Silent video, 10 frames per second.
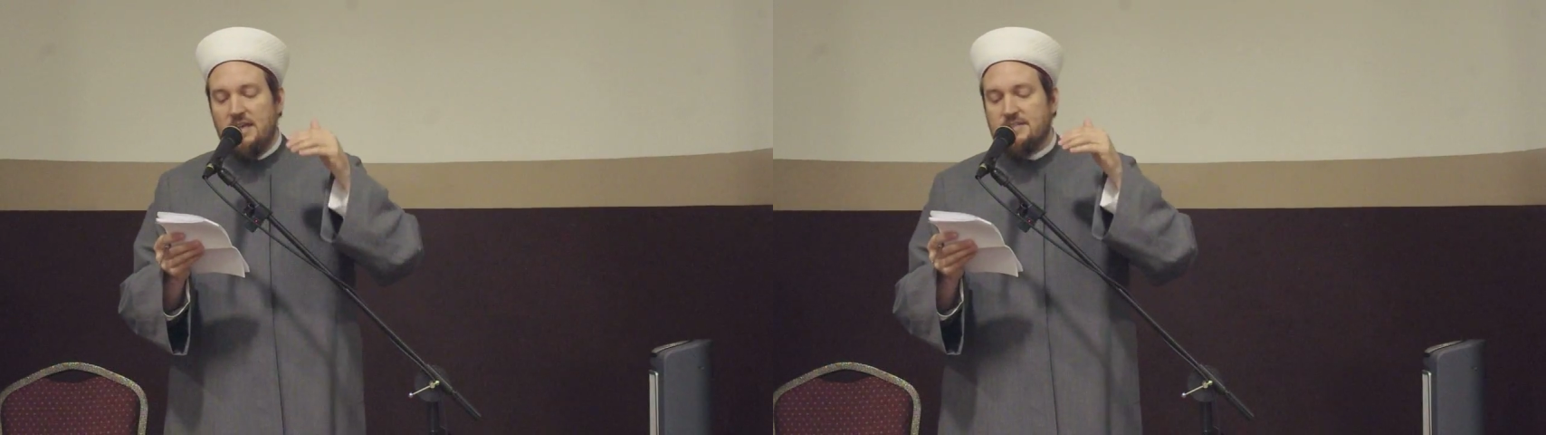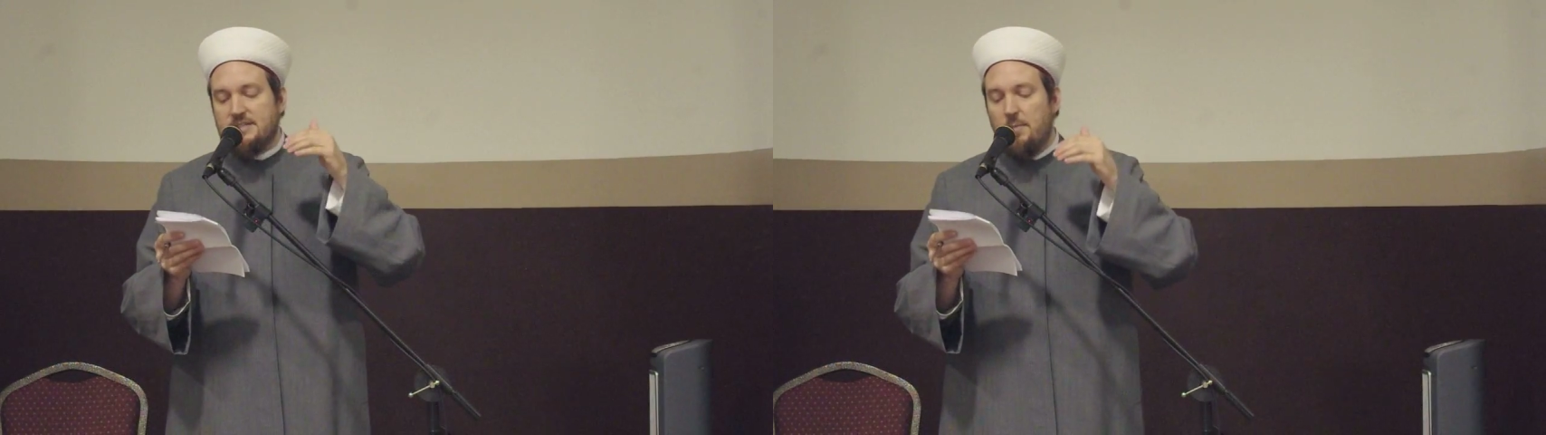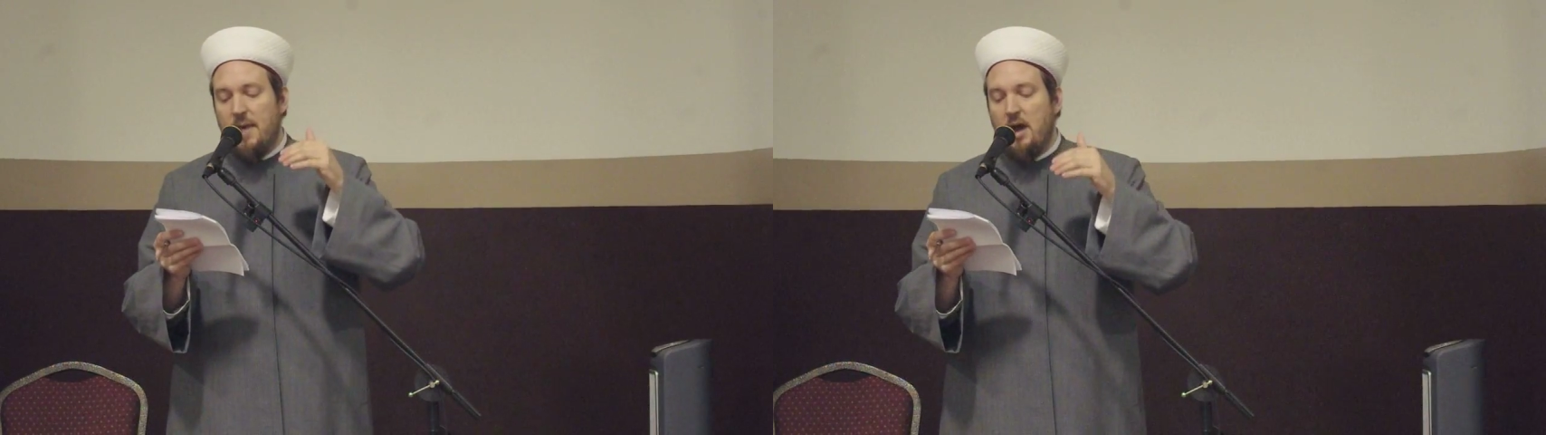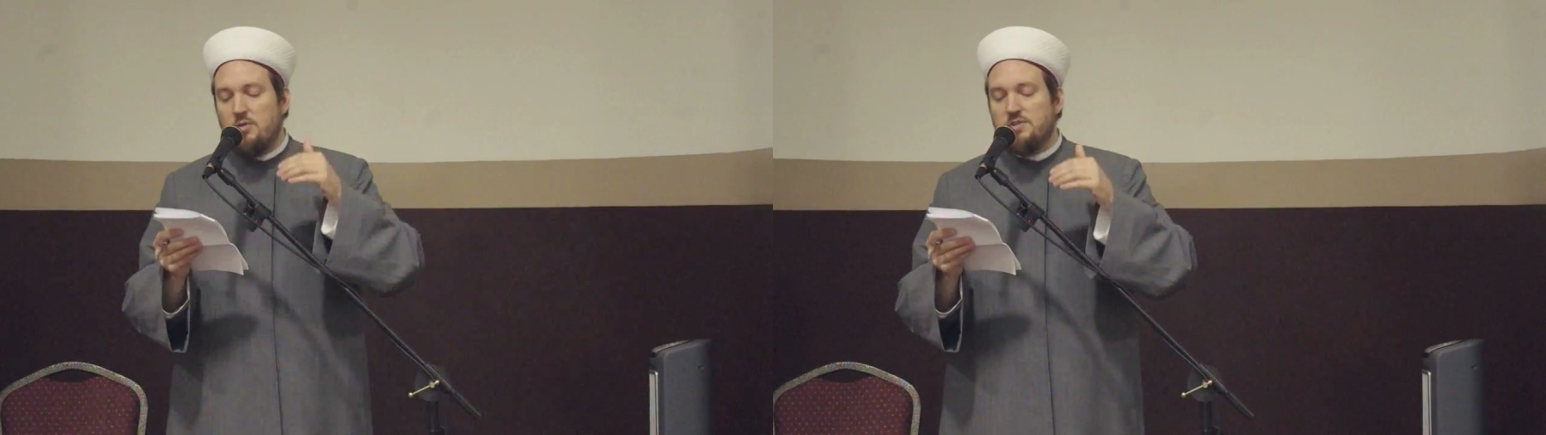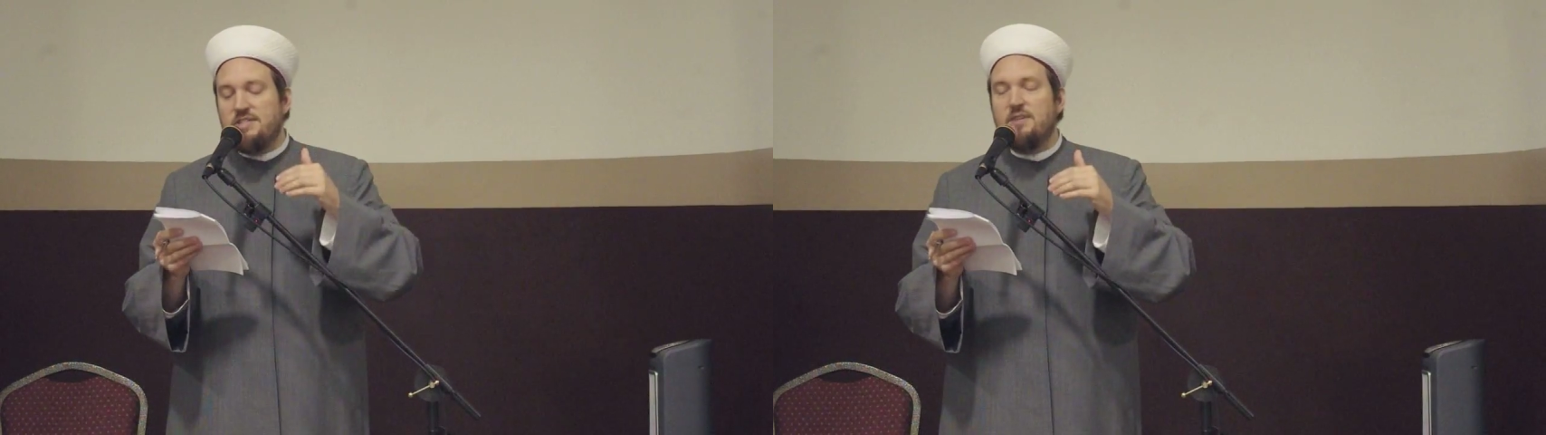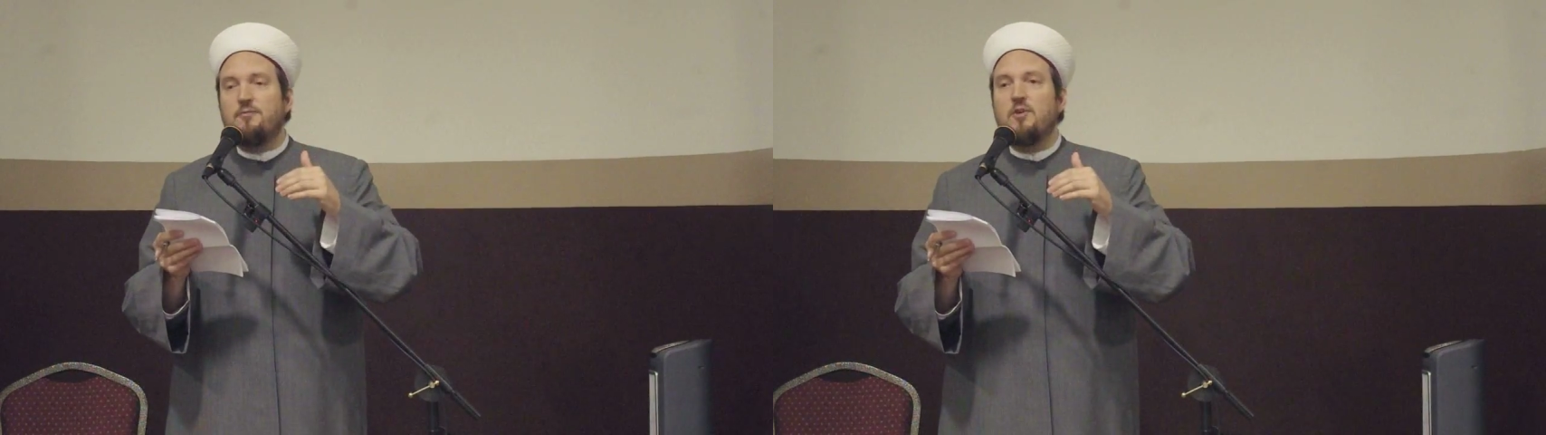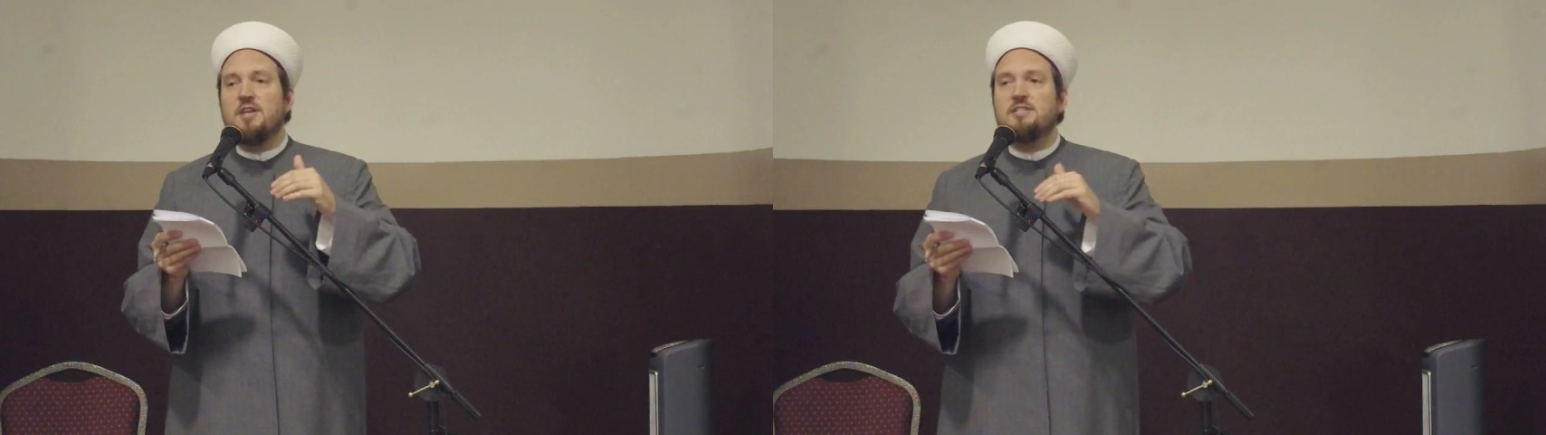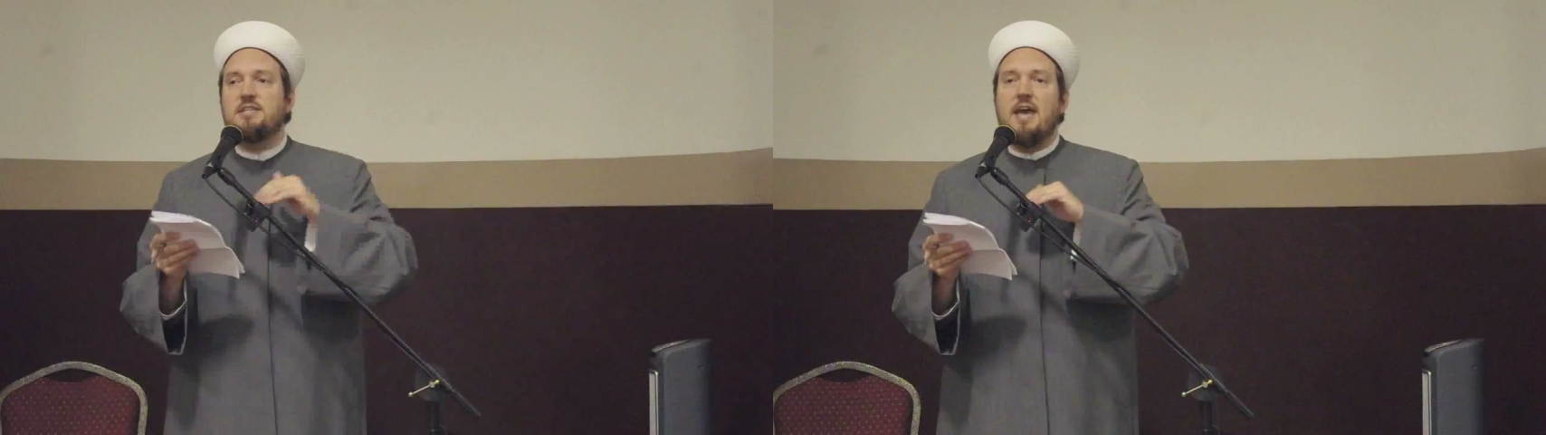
is somehow different